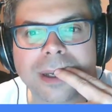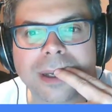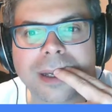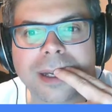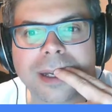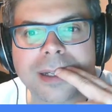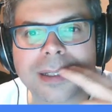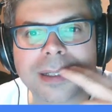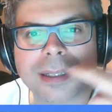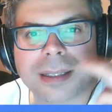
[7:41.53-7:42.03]

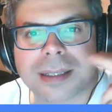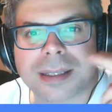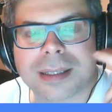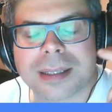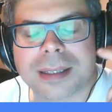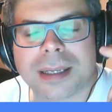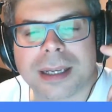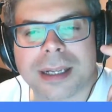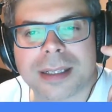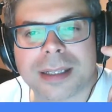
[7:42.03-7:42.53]
It's
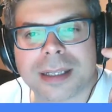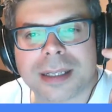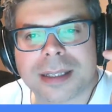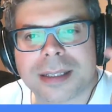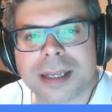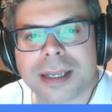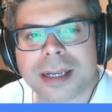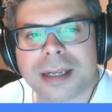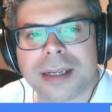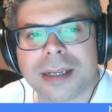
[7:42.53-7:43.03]
a
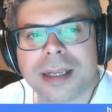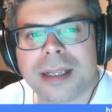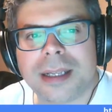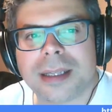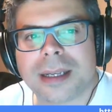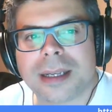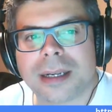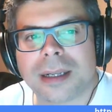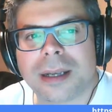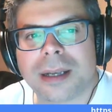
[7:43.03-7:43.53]
technique
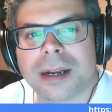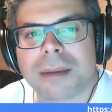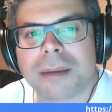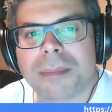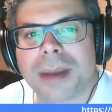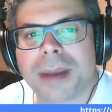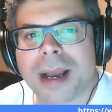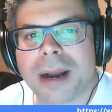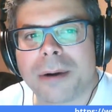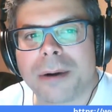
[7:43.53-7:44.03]
that a lot of
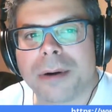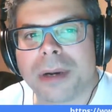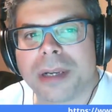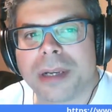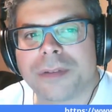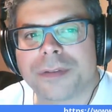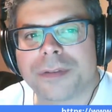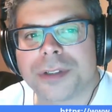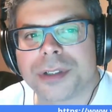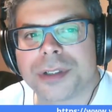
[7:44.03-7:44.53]
power
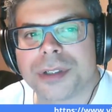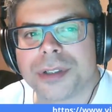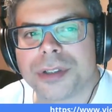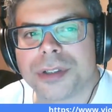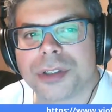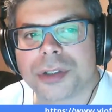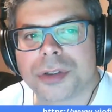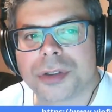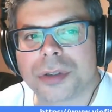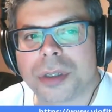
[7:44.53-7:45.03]
lifters and
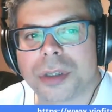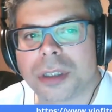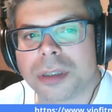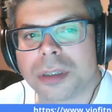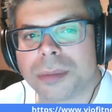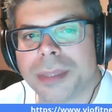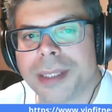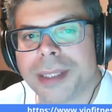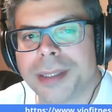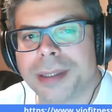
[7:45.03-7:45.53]

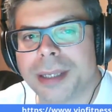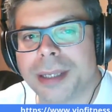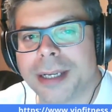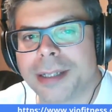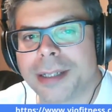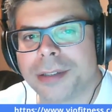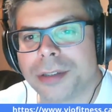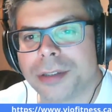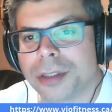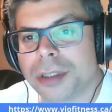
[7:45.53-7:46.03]
strongmen
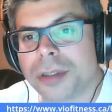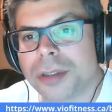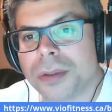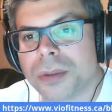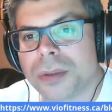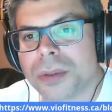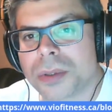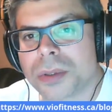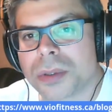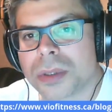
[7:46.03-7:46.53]
like to
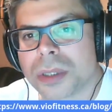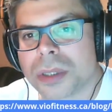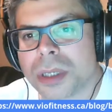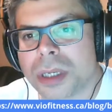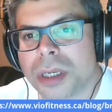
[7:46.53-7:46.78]
use.